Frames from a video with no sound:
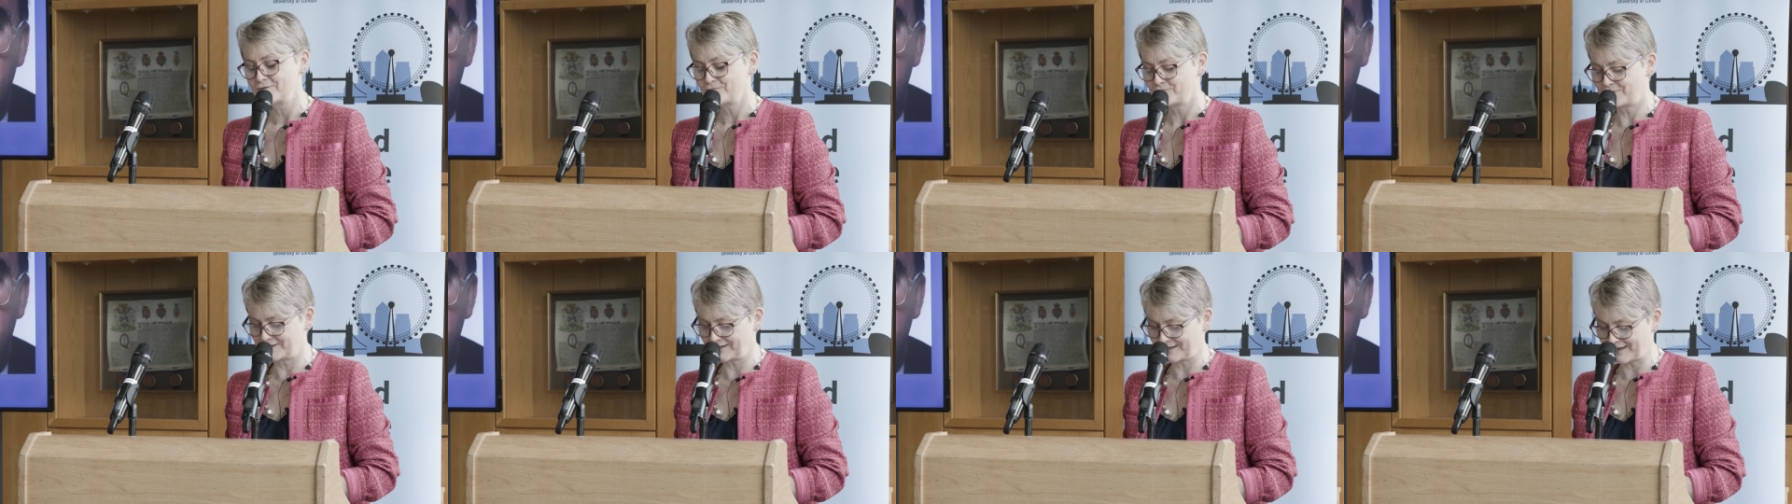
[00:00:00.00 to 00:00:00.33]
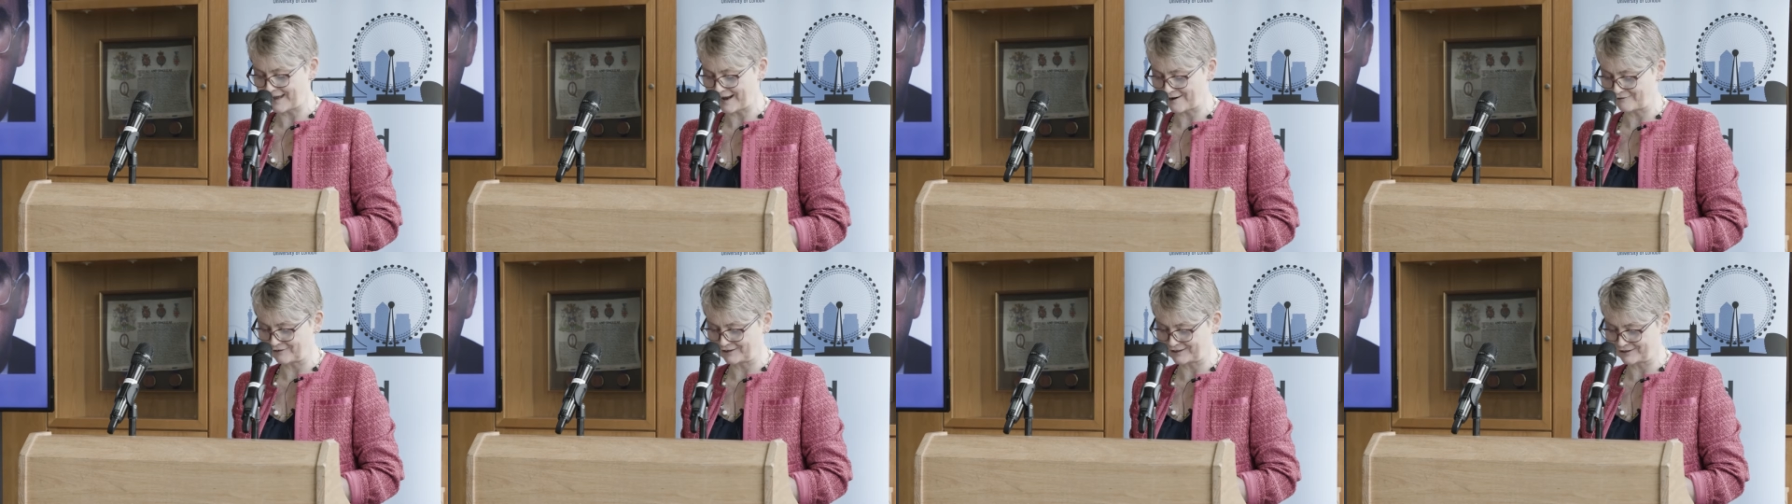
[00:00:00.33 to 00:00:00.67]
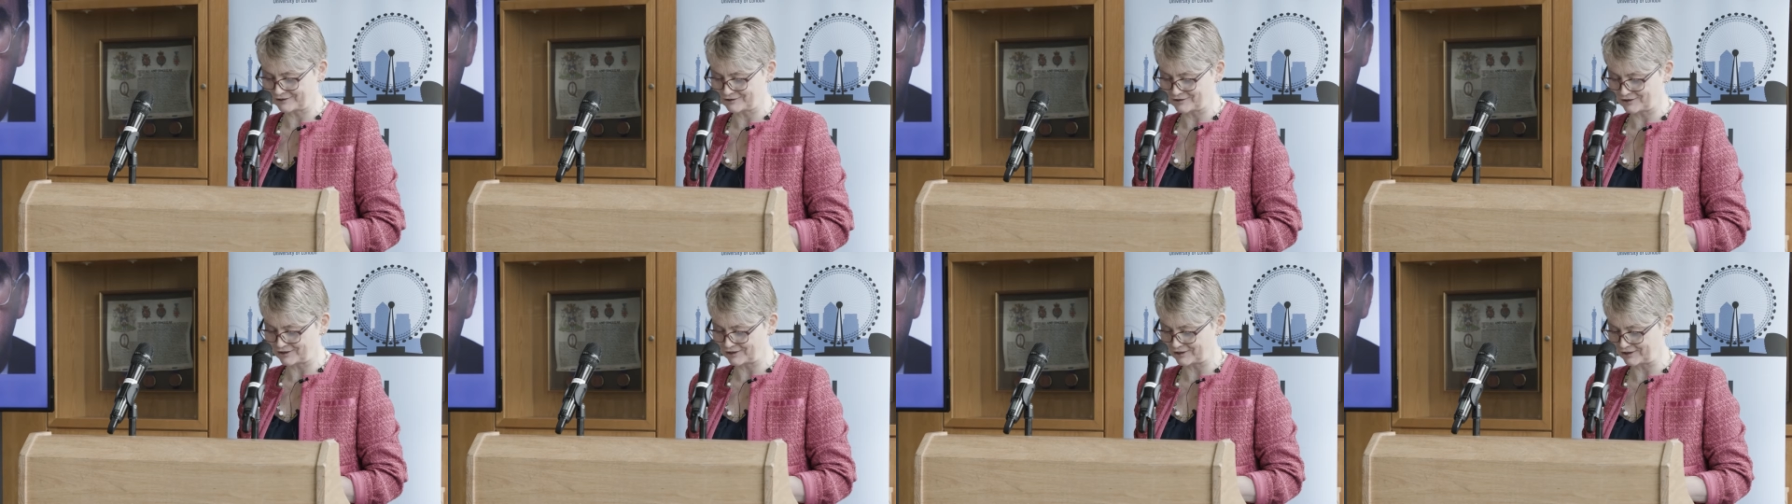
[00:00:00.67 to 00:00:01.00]
with the
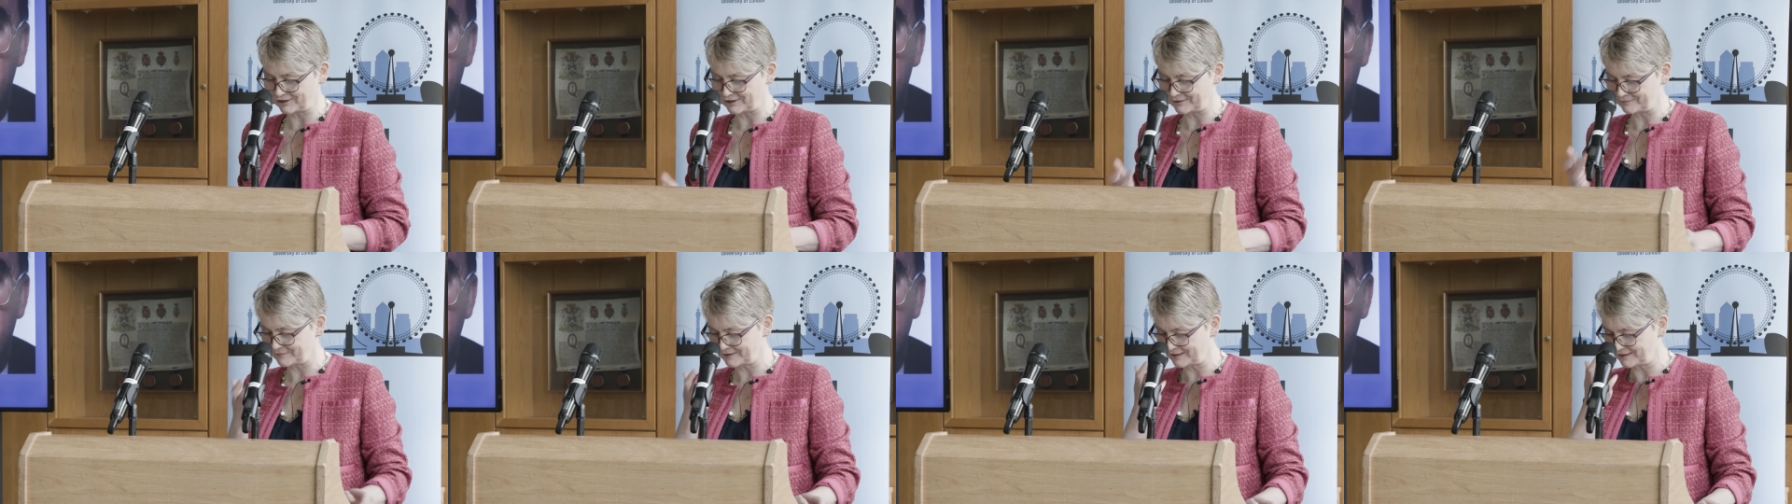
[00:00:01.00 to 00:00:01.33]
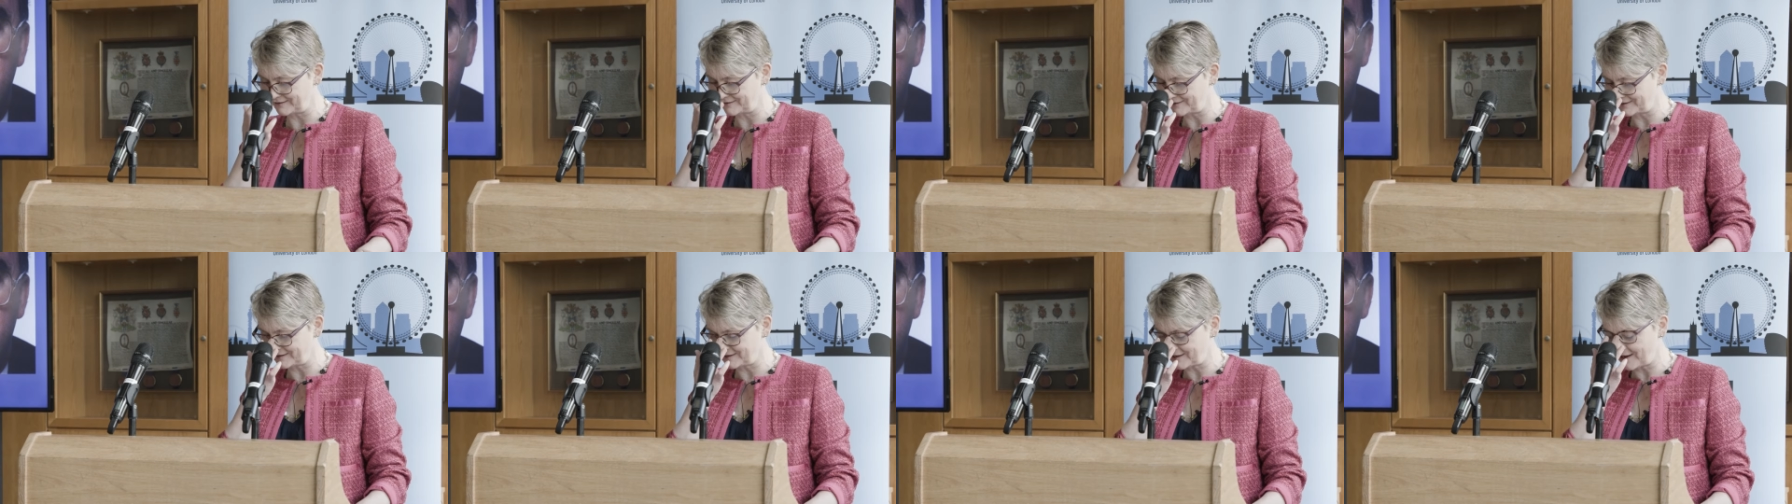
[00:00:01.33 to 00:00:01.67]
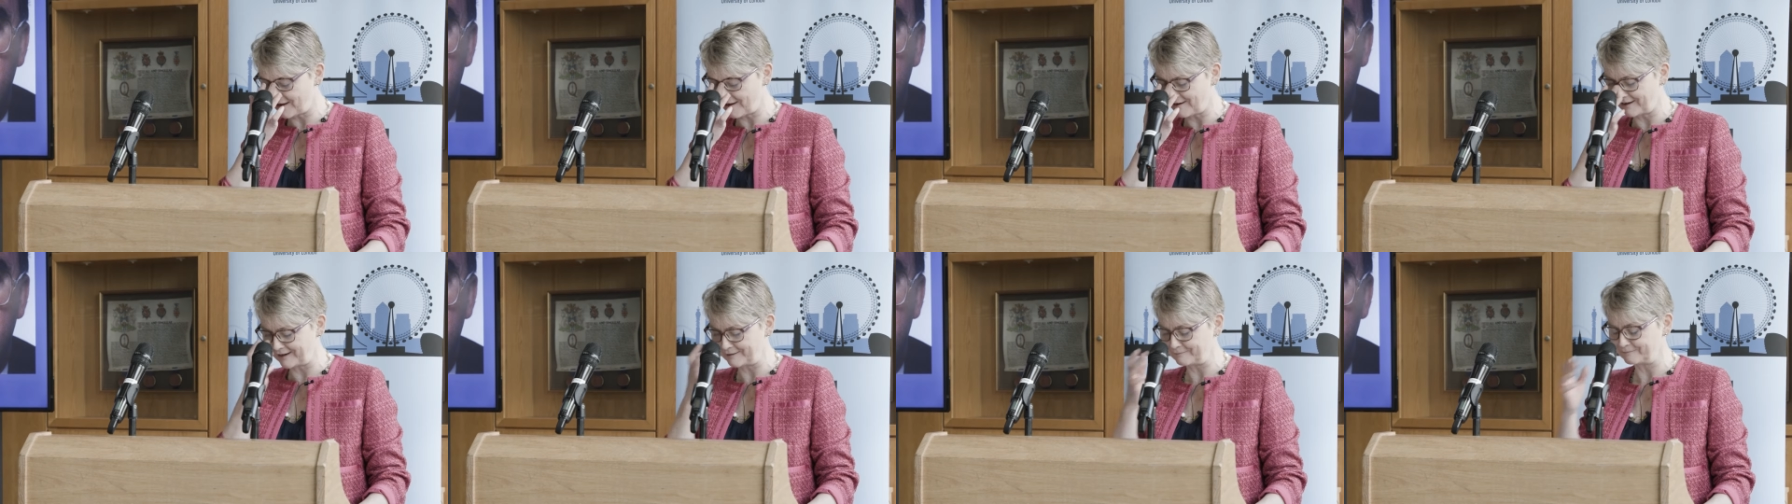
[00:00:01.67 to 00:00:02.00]
caricature at the
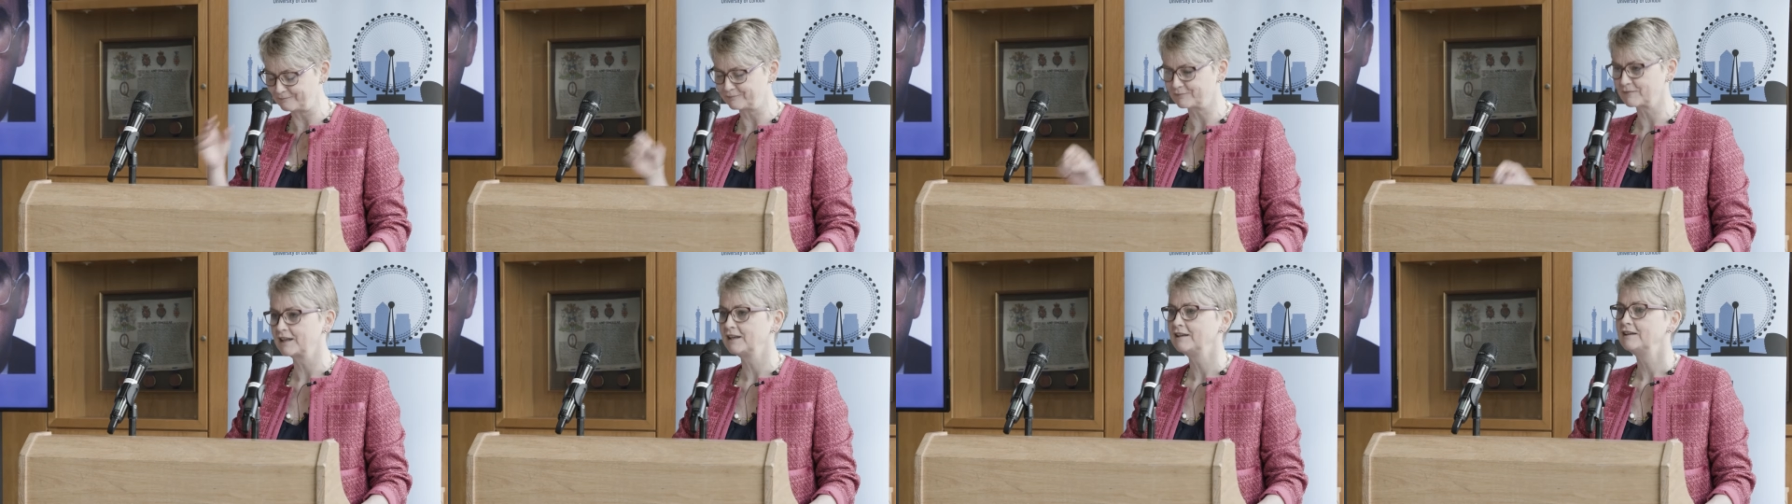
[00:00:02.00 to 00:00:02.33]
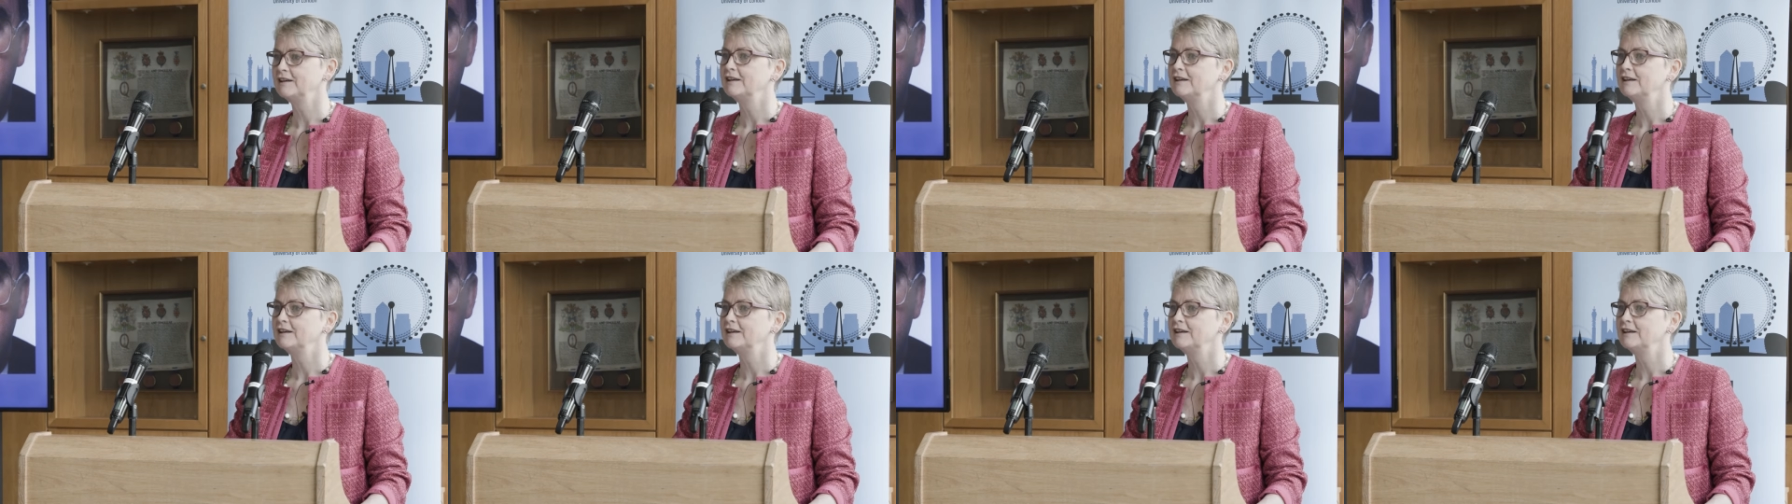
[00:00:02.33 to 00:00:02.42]
time.